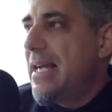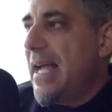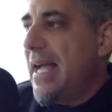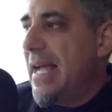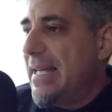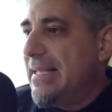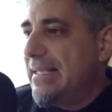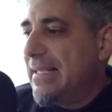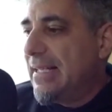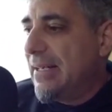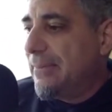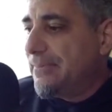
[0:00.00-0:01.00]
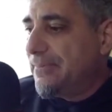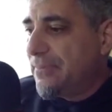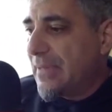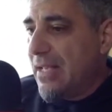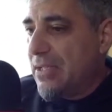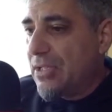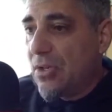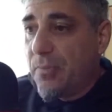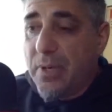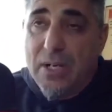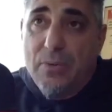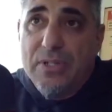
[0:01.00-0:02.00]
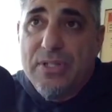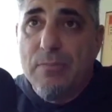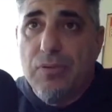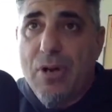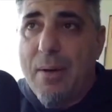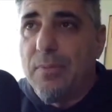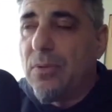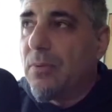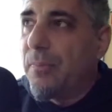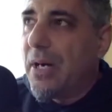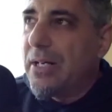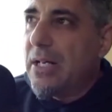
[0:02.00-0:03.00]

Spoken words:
And so, but it was improbable. But